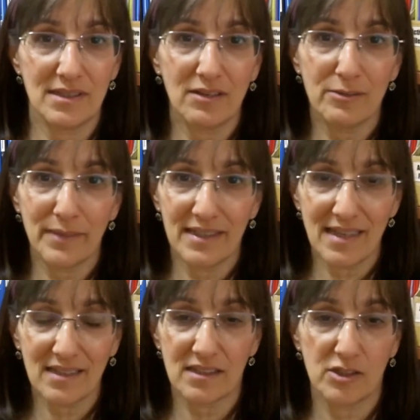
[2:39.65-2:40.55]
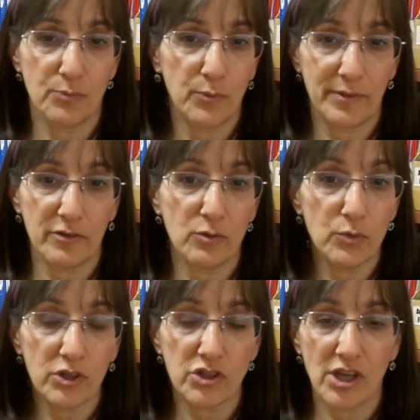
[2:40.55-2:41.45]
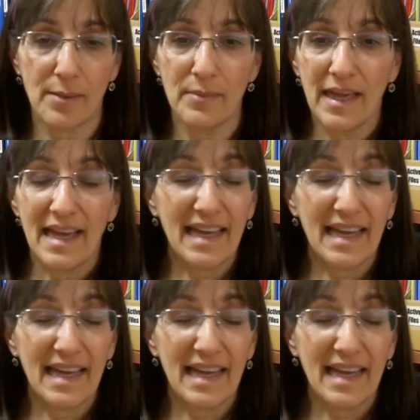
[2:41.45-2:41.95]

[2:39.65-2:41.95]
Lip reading: down at my desk to prepare the workshop,